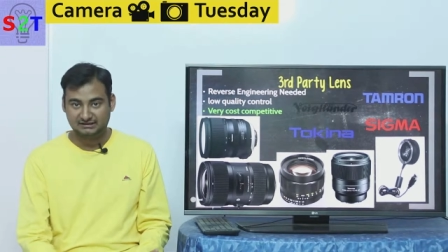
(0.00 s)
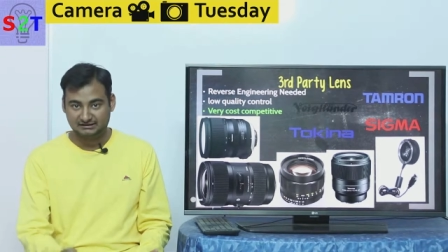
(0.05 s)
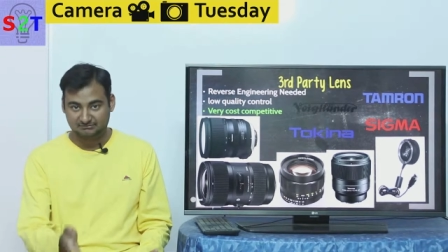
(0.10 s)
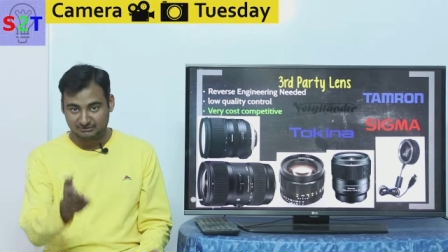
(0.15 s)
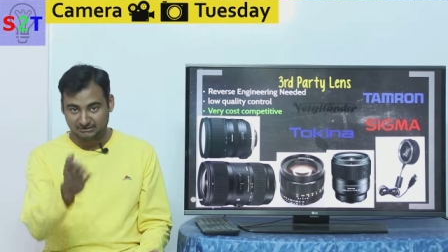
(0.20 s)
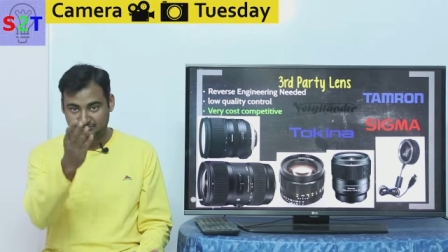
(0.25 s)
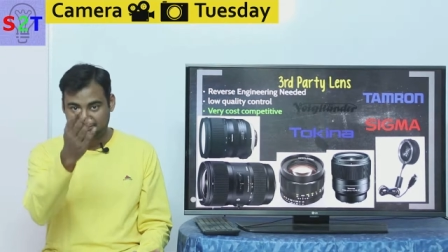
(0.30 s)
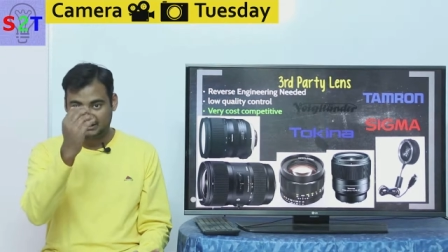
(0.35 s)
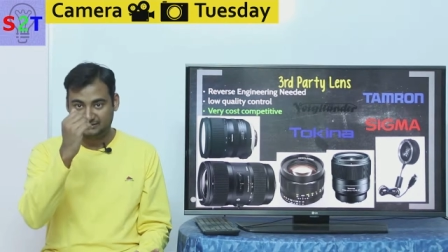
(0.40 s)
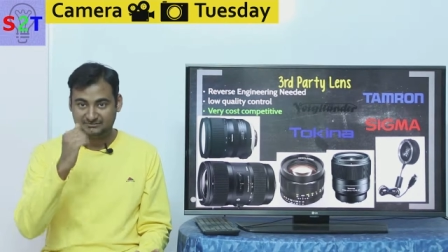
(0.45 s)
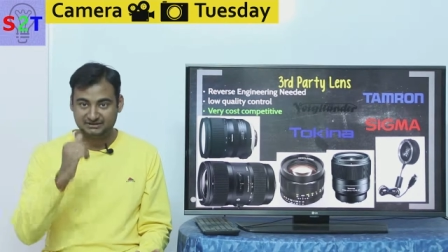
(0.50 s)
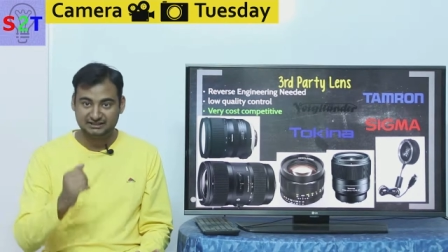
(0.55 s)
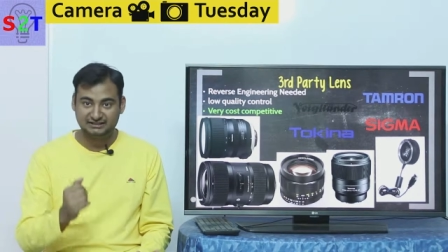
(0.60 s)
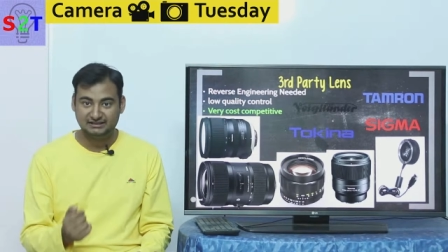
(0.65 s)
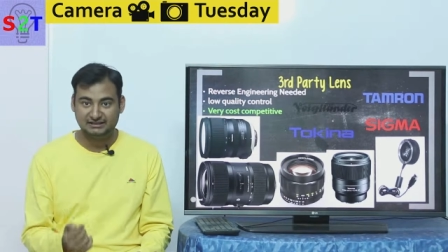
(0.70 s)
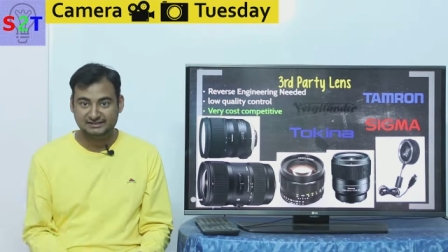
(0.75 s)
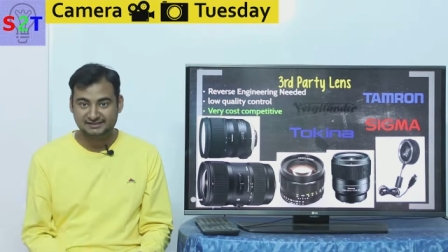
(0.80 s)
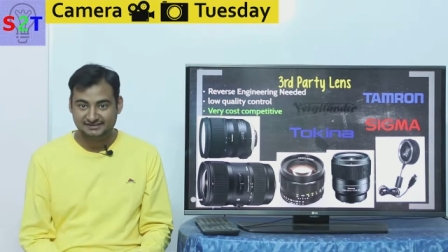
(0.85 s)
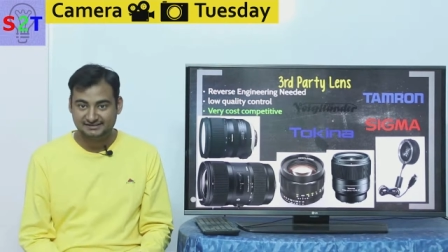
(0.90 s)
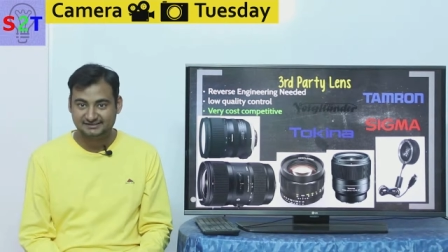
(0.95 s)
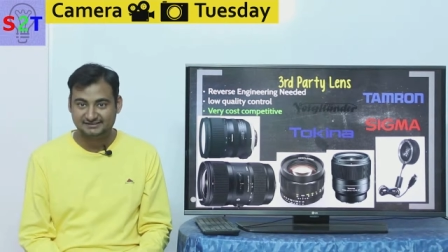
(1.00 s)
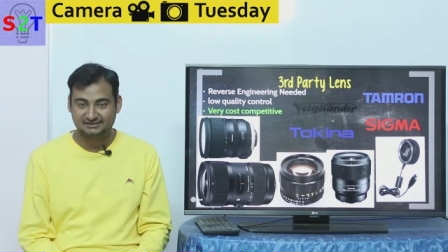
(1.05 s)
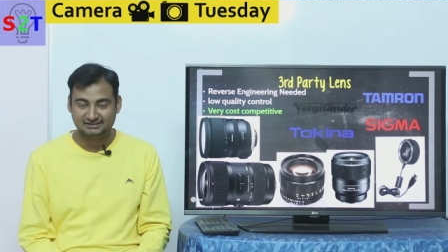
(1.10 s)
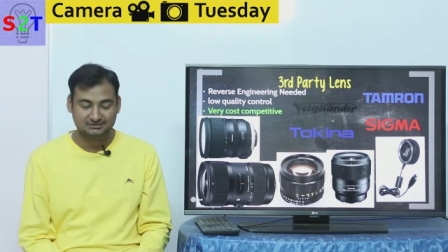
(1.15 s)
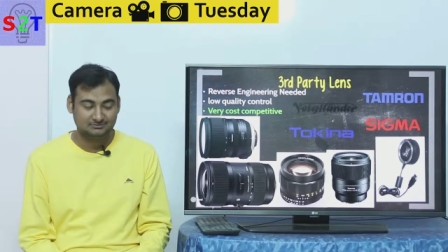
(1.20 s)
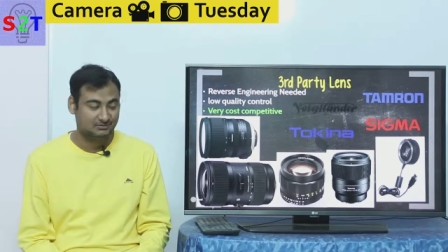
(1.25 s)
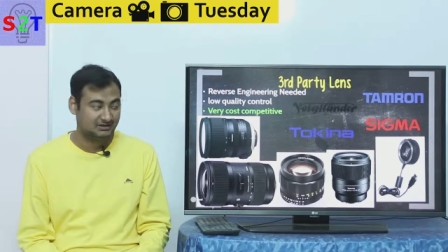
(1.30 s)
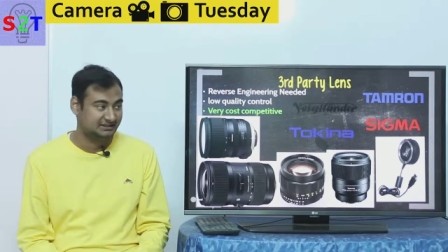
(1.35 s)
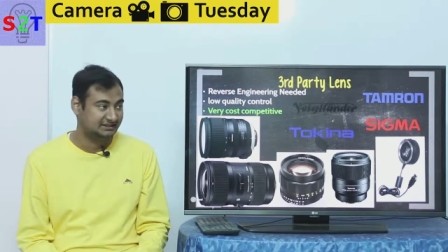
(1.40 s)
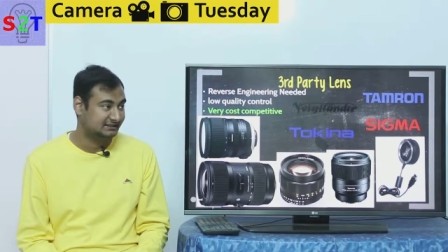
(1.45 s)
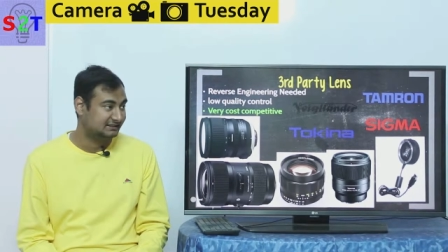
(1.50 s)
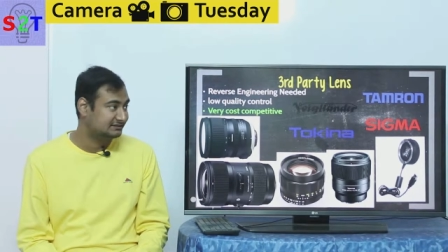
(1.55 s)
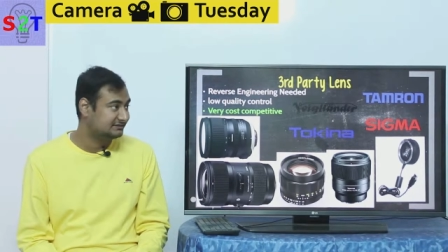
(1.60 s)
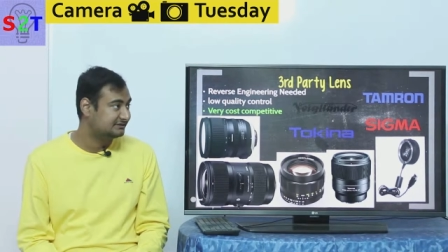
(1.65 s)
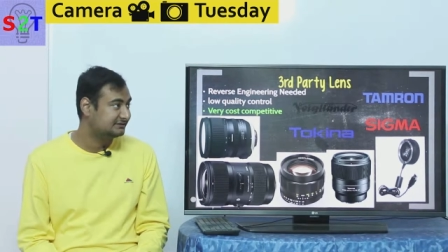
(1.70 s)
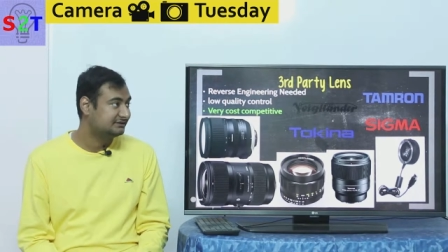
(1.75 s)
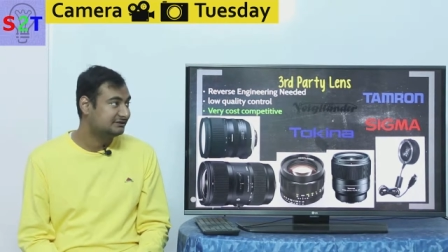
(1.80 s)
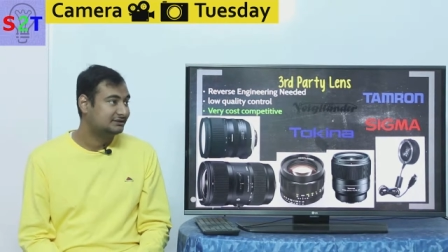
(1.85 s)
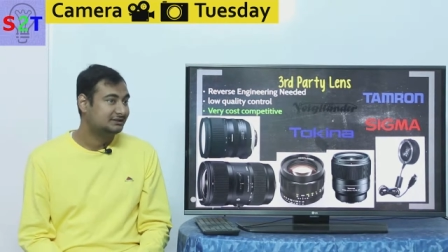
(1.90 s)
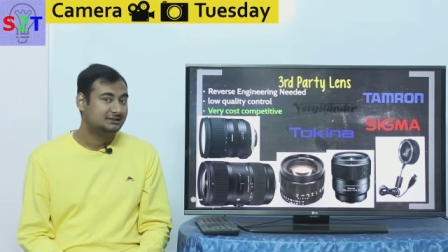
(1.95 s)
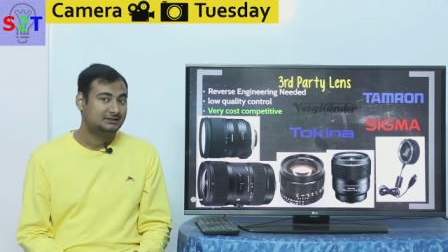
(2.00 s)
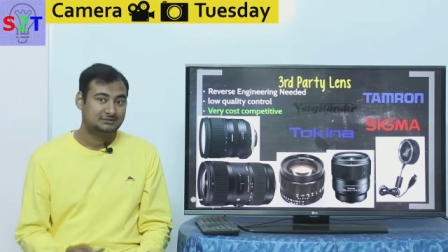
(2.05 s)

Like my primary lens is a third party lens,